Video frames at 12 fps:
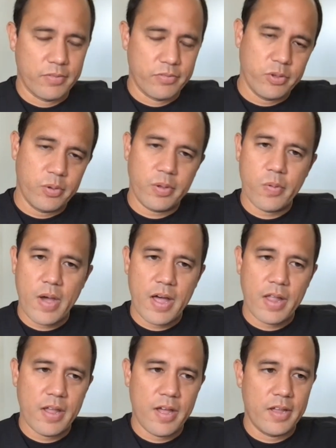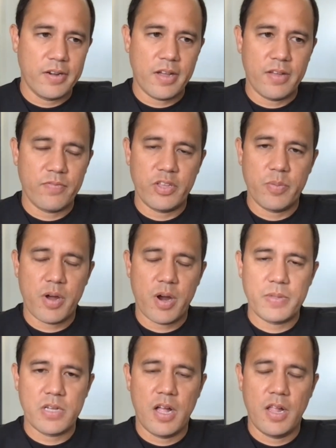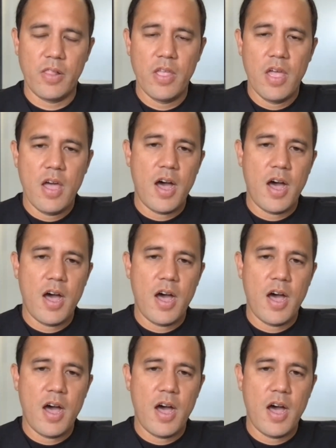you know, doing well on phenobarbital,